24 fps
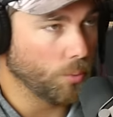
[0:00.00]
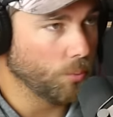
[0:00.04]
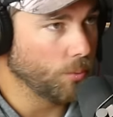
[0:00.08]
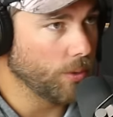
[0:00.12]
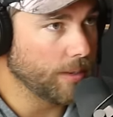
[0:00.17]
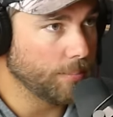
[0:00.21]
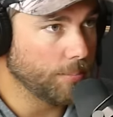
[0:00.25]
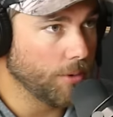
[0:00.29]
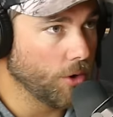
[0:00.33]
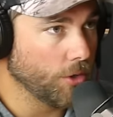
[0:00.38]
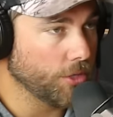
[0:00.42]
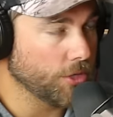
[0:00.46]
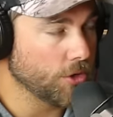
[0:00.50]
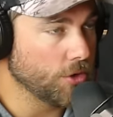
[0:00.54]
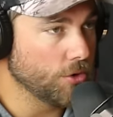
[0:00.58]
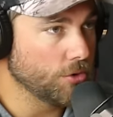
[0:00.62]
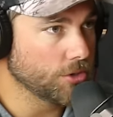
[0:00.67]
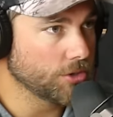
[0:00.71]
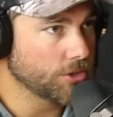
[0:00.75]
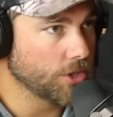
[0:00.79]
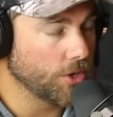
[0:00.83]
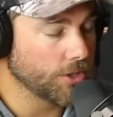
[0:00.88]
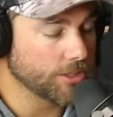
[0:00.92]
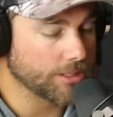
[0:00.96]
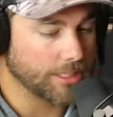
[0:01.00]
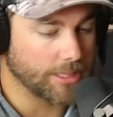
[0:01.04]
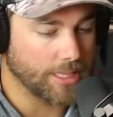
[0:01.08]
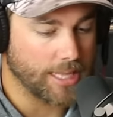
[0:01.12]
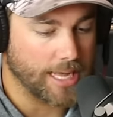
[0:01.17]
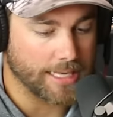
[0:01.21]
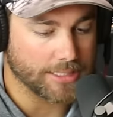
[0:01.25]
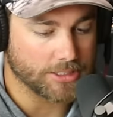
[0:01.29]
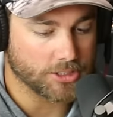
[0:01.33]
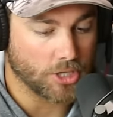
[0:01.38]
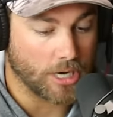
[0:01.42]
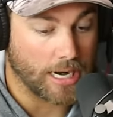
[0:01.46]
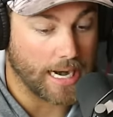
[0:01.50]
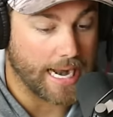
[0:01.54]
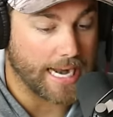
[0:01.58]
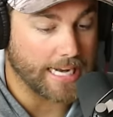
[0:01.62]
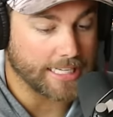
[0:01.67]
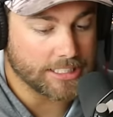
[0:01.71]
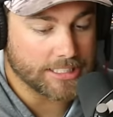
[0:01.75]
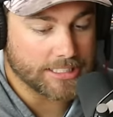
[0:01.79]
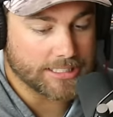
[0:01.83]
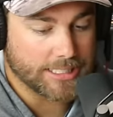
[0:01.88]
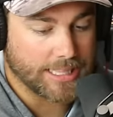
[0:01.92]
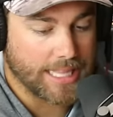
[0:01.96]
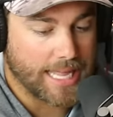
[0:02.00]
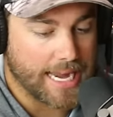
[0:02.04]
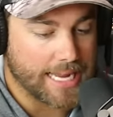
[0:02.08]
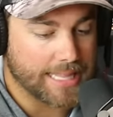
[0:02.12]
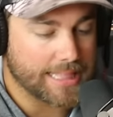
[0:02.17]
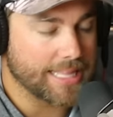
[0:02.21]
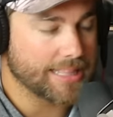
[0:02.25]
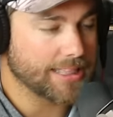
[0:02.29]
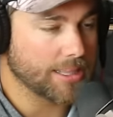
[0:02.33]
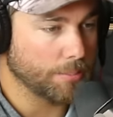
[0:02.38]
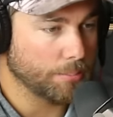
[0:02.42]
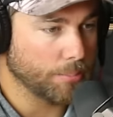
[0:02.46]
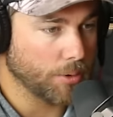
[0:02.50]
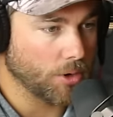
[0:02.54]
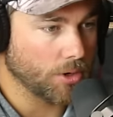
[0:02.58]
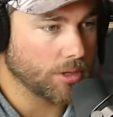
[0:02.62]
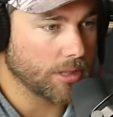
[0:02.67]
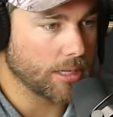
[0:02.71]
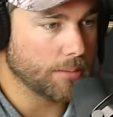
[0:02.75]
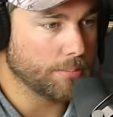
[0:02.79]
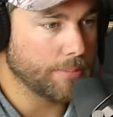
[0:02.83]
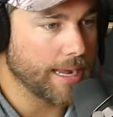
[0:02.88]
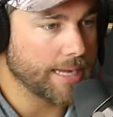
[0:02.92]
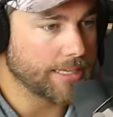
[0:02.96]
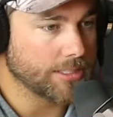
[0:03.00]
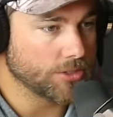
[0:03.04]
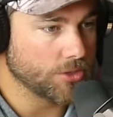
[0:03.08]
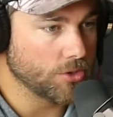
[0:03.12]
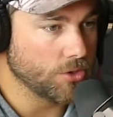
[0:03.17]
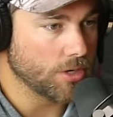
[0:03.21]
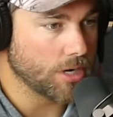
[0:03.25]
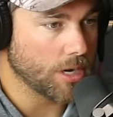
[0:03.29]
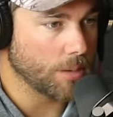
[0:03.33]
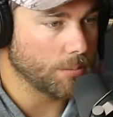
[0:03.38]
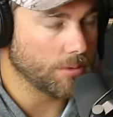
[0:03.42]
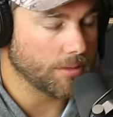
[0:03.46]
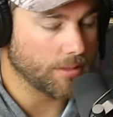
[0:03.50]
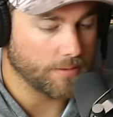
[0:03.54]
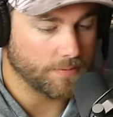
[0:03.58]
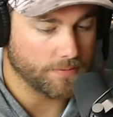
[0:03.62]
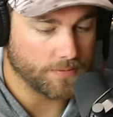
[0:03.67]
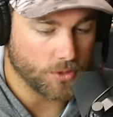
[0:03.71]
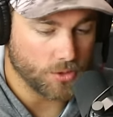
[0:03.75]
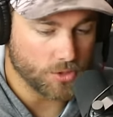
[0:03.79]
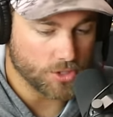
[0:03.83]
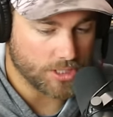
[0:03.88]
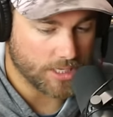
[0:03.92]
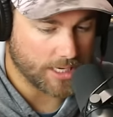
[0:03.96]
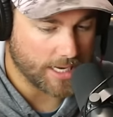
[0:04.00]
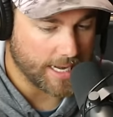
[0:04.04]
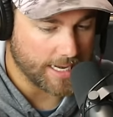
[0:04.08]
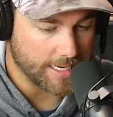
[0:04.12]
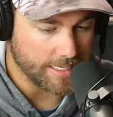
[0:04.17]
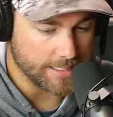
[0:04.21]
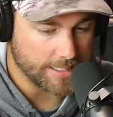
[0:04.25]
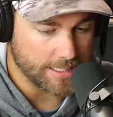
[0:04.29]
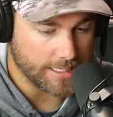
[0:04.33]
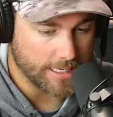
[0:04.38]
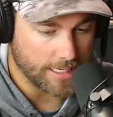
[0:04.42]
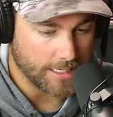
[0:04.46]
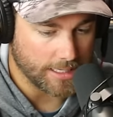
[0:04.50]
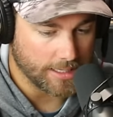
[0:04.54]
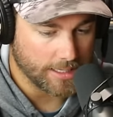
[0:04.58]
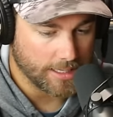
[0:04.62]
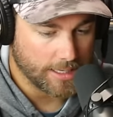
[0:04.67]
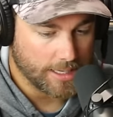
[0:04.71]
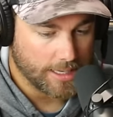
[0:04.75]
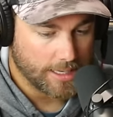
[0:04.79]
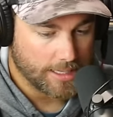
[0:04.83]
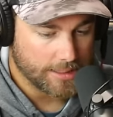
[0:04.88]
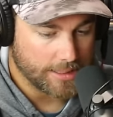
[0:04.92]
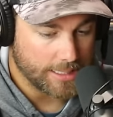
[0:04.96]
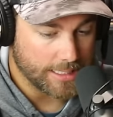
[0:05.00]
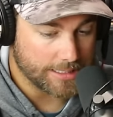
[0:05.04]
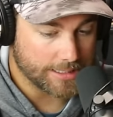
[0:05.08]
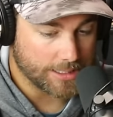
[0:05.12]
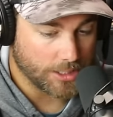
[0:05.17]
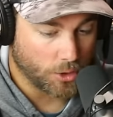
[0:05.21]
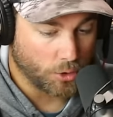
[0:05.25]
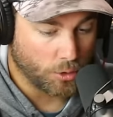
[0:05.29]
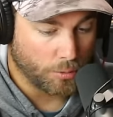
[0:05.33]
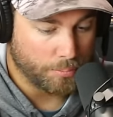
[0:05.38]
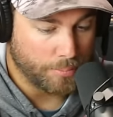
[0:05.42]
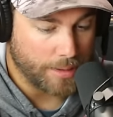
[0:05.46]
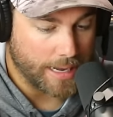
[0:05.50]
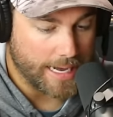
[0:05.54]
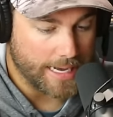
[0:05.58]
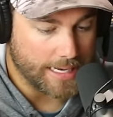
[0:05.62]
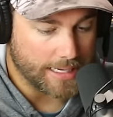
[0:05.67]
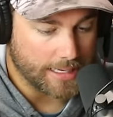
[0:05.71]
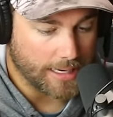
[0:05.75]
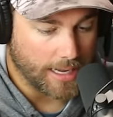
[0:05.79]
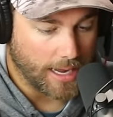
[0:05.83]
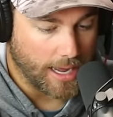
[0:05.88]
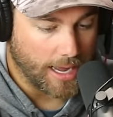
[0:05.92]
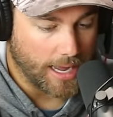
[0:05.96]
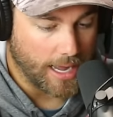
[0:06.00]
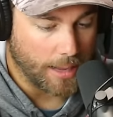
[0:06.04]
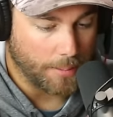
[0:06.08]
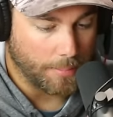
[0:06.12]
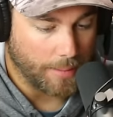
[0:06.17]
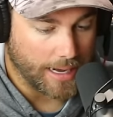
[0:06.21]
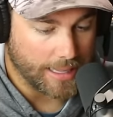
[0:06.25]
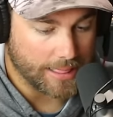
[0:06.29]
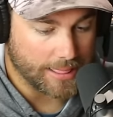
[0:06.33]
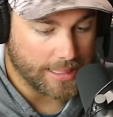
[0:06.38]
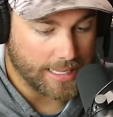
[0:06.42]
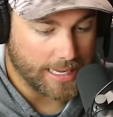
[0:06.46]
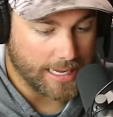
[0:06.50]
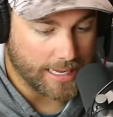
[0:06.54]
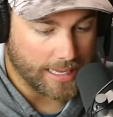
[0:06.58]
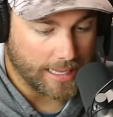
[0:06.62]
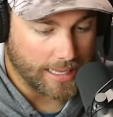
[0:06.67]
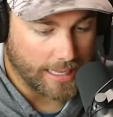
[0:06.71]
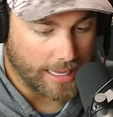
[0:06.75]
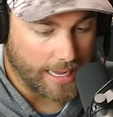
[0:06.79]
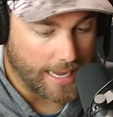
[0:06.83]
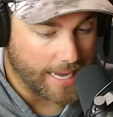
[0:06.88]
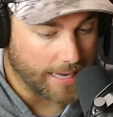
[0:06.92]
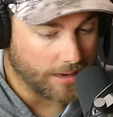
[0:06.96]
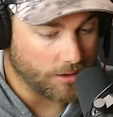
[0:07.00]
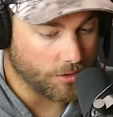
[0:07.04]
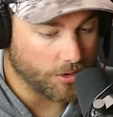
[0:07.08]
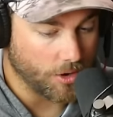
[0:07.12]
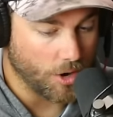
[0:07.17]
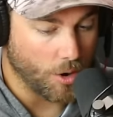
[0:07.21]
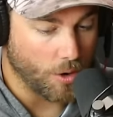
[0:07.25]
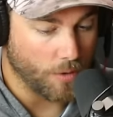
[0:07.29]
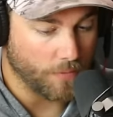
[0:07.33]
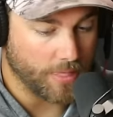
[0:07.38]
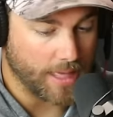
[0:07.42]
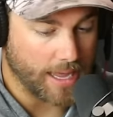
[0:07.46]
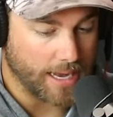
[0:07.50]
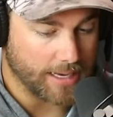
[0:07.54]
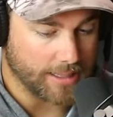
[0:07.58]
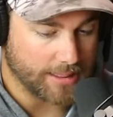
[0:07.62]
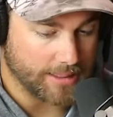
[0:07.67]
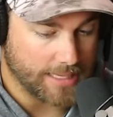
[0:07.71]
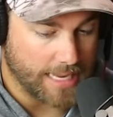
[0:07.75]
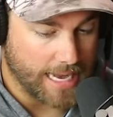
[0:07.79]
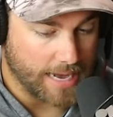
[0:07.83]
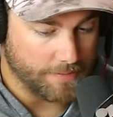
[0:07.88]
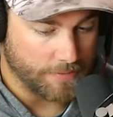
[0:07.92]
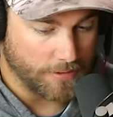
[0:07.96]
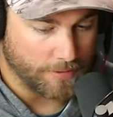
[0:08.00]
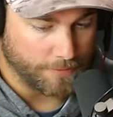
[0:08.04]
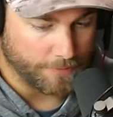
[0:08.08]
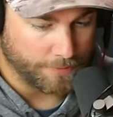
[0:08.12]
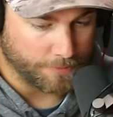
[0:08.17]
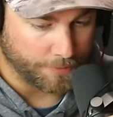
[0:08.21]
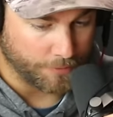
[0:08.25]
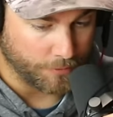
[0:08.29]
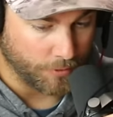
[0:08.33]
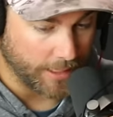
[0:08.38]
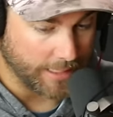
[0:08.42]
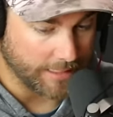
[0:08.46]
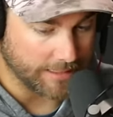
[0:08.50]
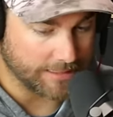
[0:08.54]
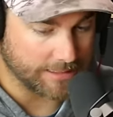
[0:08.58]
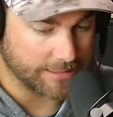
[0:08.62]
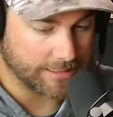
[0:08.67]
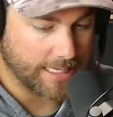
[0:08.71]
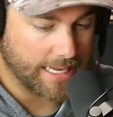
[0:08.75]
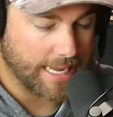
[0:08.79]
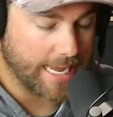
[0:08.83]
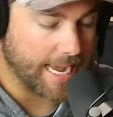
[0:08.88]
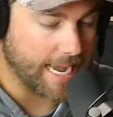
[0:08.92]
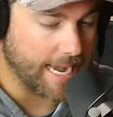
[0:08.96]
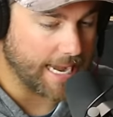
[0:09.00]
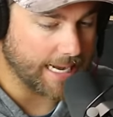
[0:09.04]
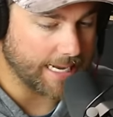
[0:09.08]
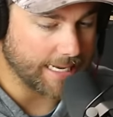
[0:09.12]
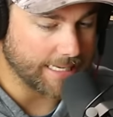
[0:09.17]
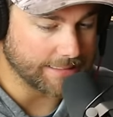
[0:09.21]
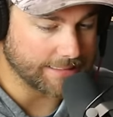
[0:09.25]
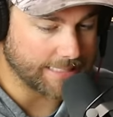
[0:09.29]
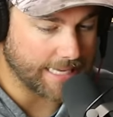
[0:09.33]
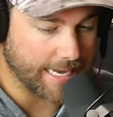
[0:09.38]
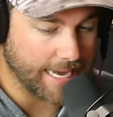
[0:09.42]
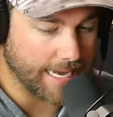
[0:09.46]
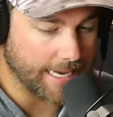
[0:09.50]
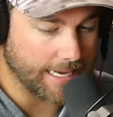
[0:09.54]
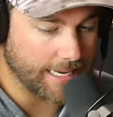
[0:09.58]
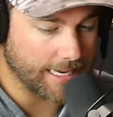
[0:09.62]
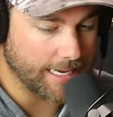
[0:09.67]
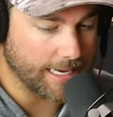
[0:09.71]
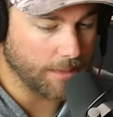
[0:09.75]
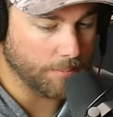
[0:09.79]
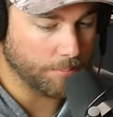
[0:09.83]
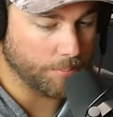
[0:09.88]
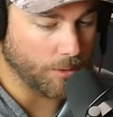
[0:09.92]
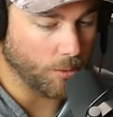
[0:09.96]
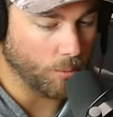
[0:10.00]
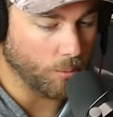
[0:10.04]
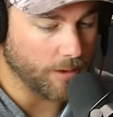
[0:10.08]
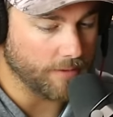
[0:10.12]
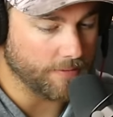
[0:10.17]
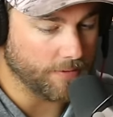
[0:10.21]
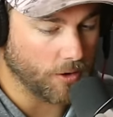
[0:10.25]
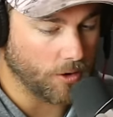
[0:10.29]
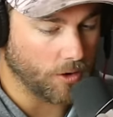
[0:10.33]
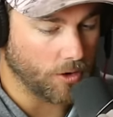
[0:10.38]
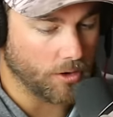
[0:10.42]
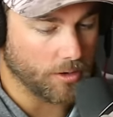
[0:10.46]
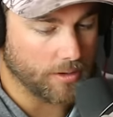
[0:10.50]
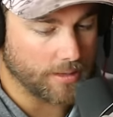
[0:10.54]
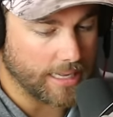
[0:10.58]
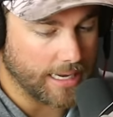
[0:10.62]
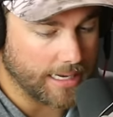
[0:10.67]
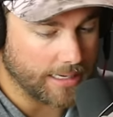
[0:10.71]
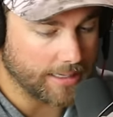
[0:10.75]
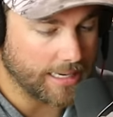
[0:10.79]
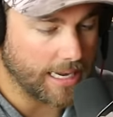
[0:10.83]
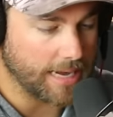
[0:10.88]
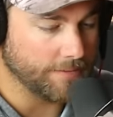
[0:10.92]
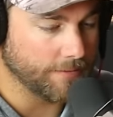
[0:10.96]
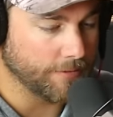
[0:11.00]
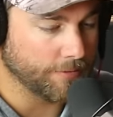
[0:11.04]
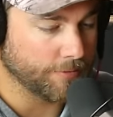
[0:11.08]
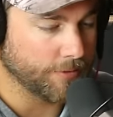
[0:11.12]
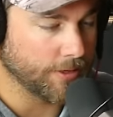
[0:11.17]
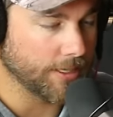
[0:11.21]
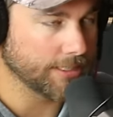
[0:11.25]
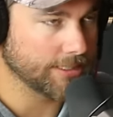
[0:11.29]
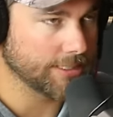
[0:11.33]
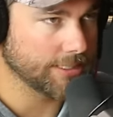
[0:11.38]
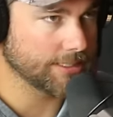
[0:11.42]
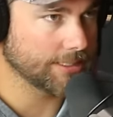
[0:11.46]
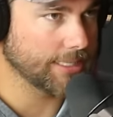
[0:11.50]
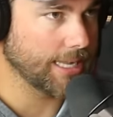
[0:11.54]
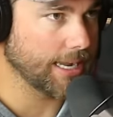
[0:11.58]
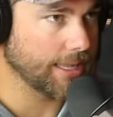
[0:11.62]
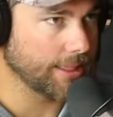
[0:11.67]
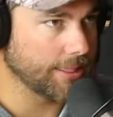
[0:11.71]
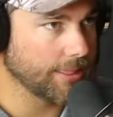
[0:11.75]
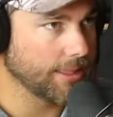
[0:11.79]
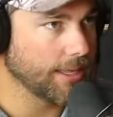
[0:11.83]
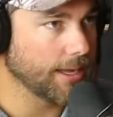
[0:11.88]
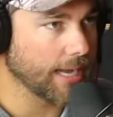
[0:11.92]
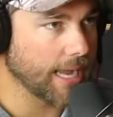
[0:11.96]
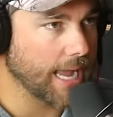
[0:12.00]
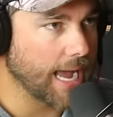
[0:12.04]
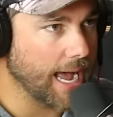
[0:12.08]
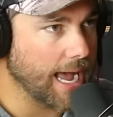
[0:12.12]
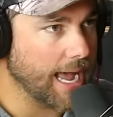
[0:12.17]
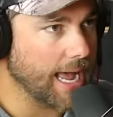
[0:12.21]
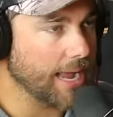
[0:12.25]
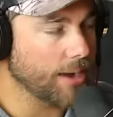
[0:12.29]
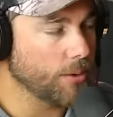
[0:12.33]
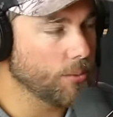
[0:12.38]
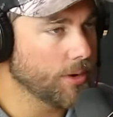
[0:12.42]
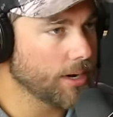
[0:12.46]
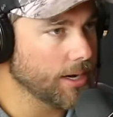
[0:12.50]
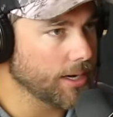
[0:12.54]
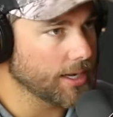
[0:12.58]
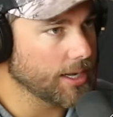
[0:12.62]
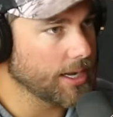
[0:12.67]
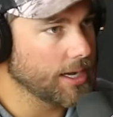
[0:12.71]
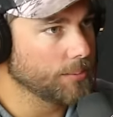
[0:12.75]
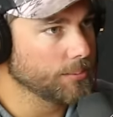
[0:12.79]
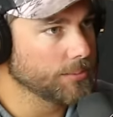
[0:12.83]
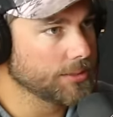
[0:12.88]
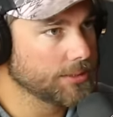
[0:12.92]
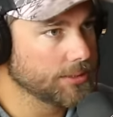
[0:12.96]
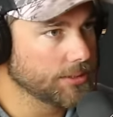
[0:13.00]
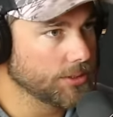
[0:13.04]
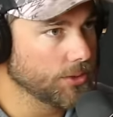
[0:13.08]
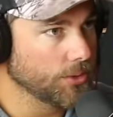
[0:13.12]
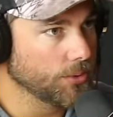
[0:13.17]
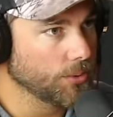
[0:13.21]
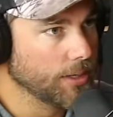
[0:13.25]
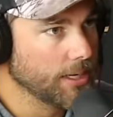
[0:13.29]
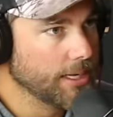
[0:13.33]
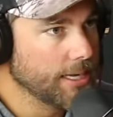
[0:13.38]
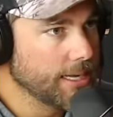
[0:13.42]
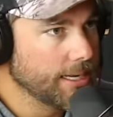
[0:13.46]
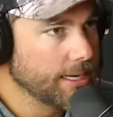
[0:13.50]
we both use those a lot. So I just like that the Berkley baits do come with a Fusion 19. This little bait, I think, I don't know that David Fritz had his hand in it, but we've heard that David Fritz is like the guy when it comes to